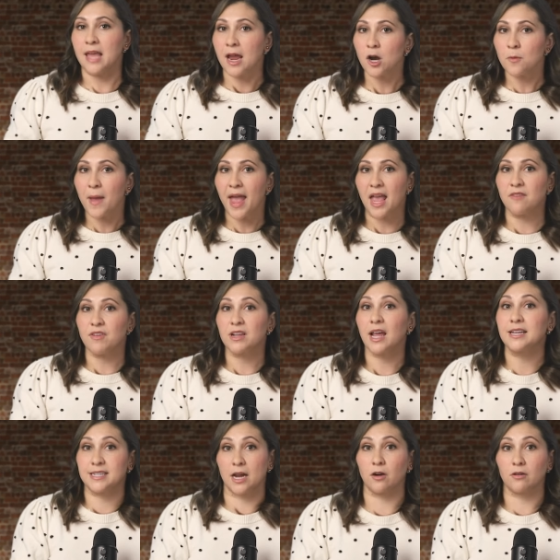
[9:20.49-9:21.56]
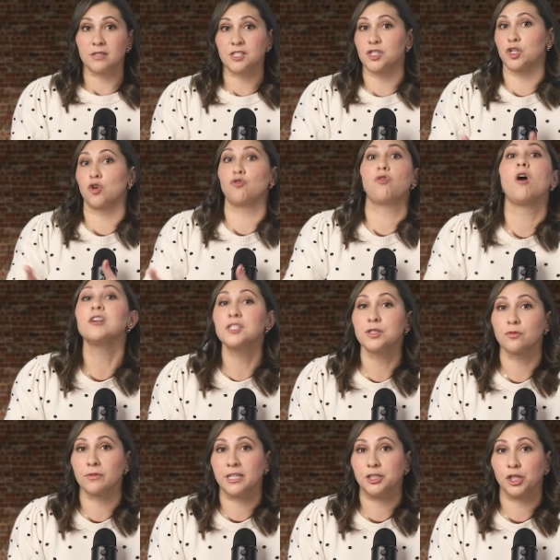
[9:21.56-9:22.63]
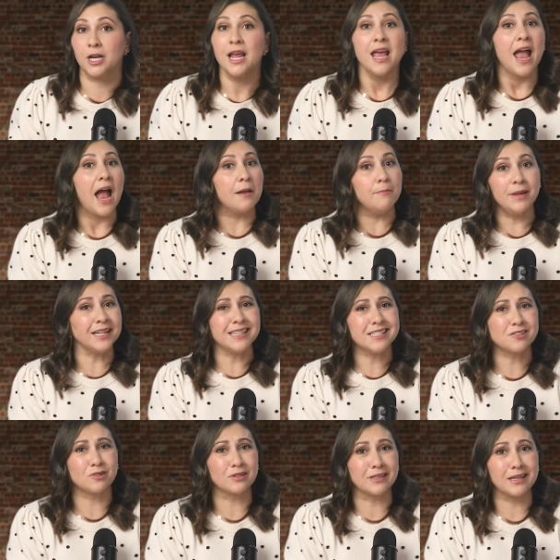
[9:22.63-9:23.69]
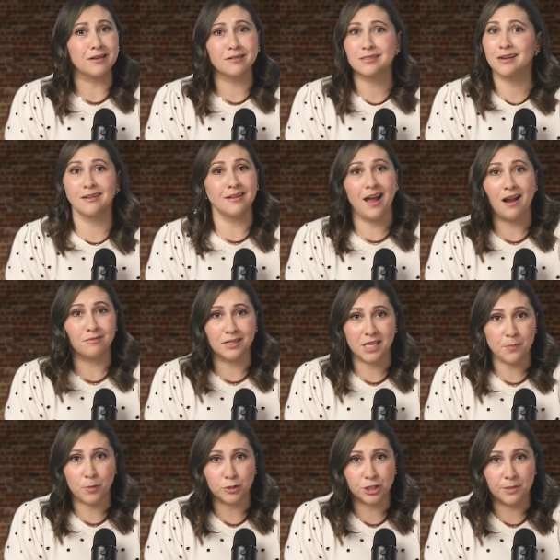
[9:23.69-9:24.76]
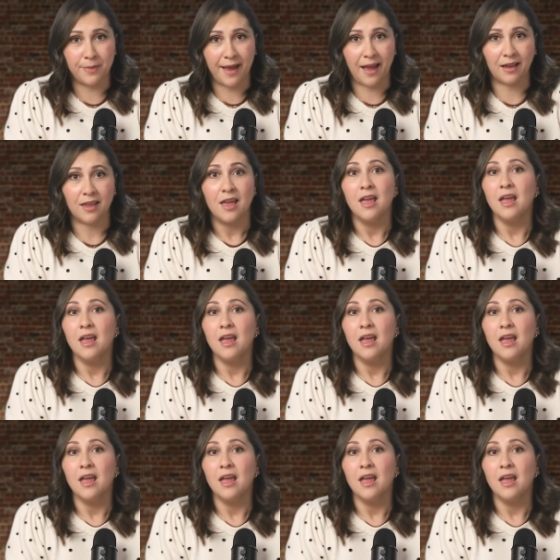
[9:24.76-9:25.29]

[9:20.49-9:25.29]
They are behaving like terrorists across the region, and Middle Eastern leaders are not really pushing back.